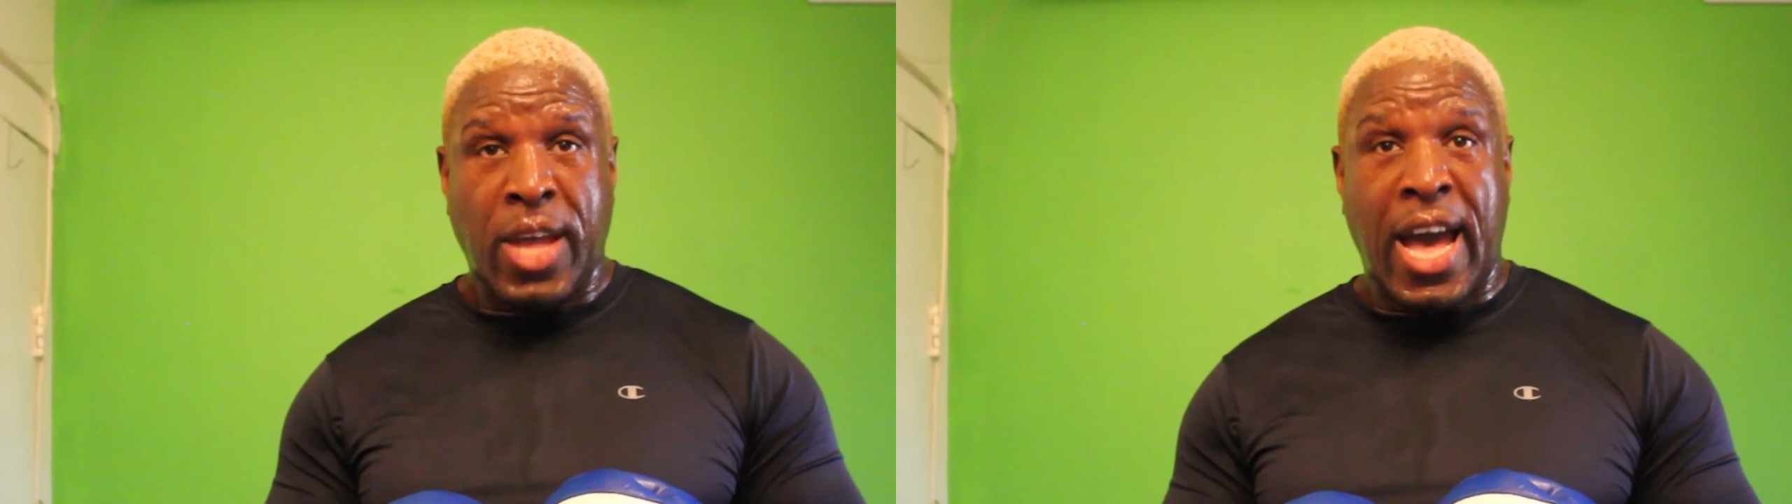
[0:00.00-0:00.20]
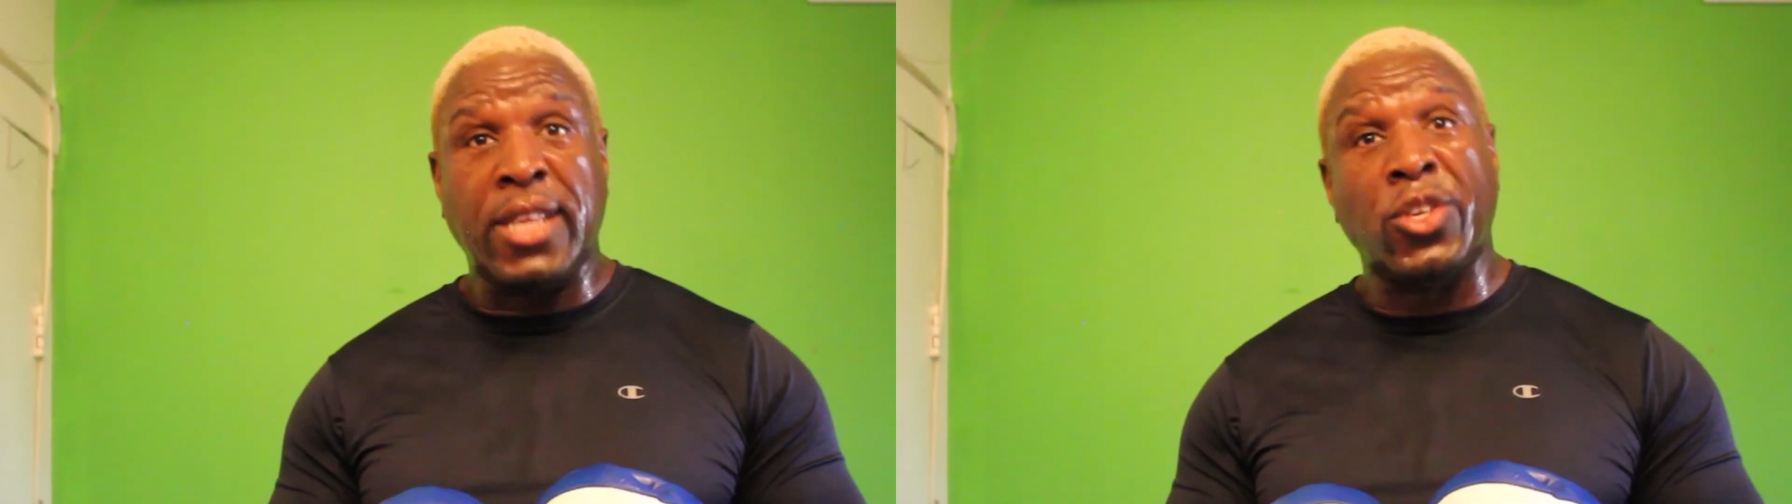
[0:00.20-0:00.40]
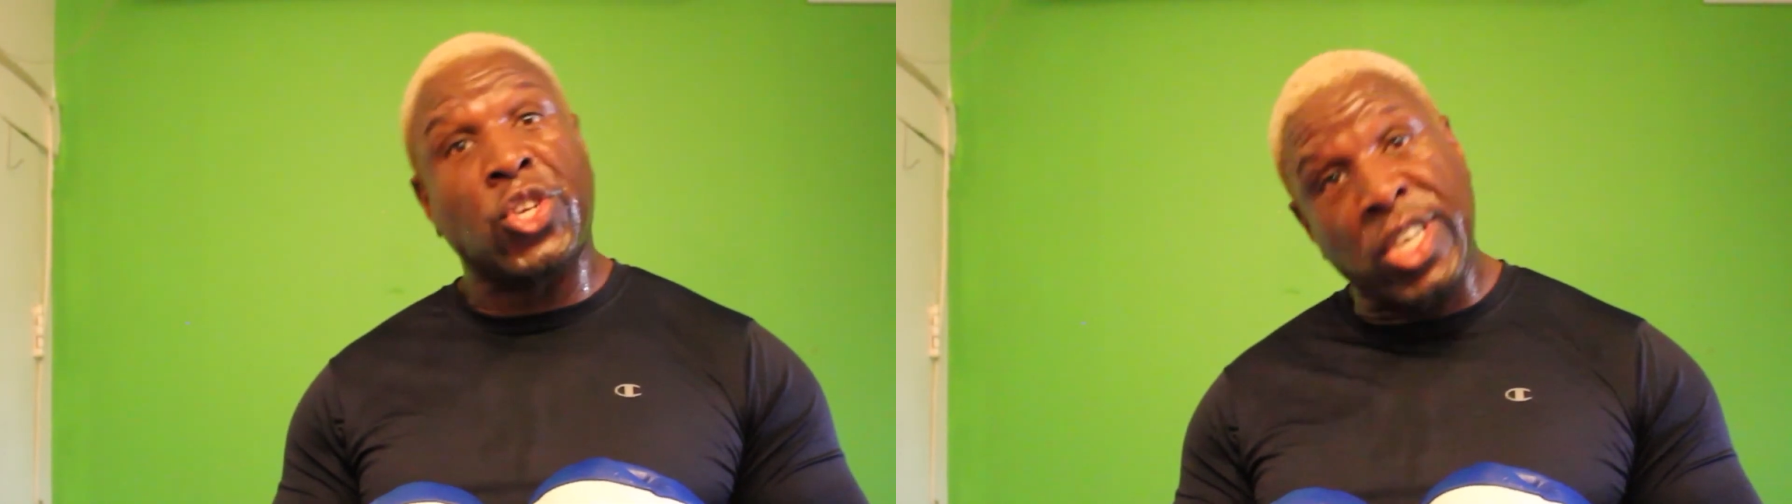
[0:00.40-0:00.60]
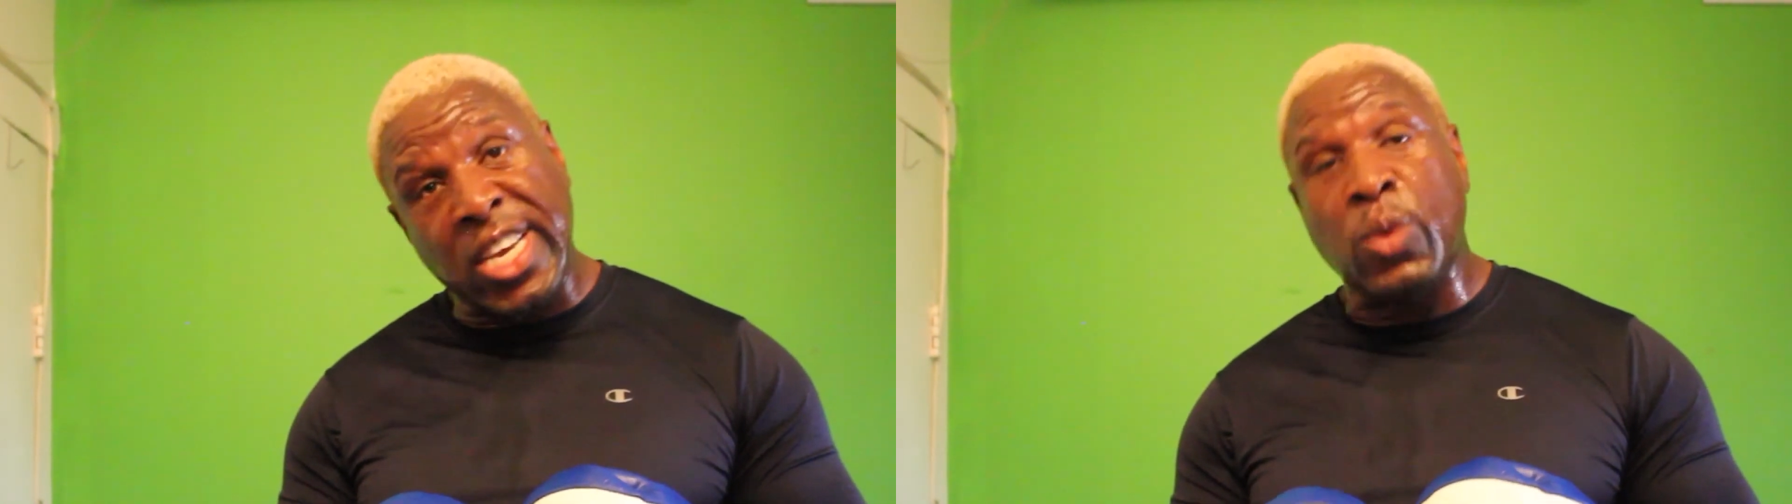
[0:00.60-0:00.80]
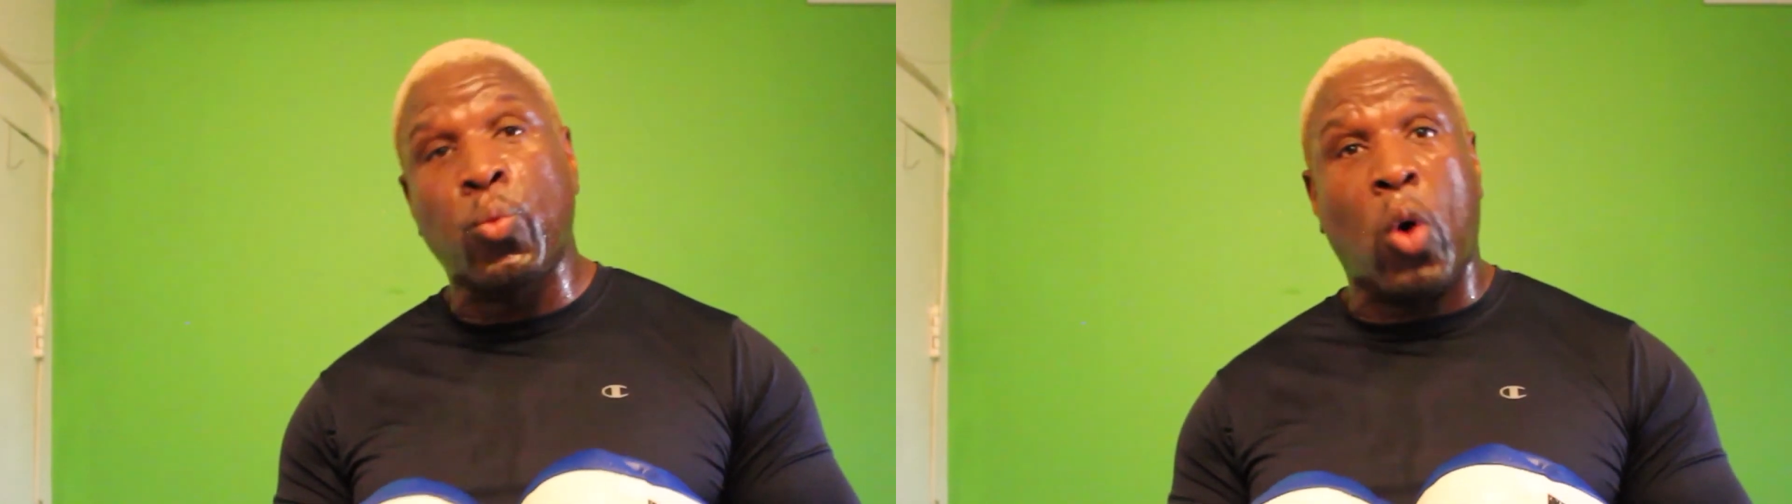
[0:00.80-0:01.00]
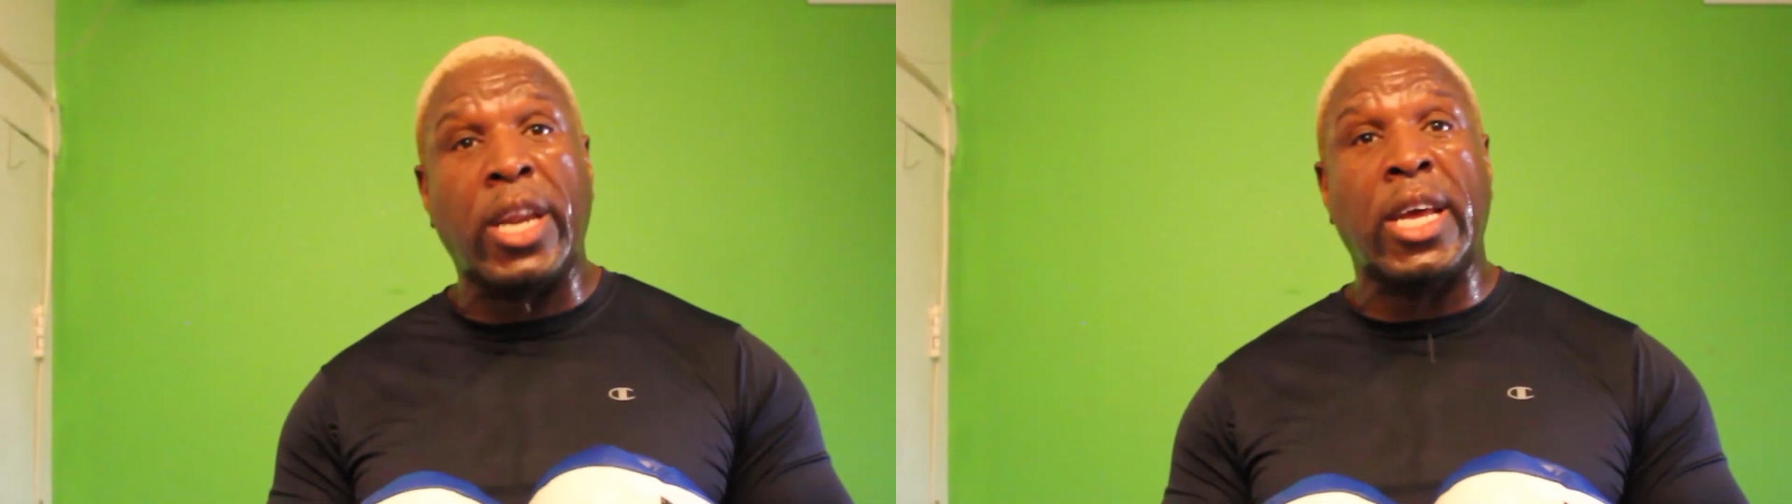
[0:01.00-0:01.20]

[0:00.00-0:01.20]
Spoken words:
and see what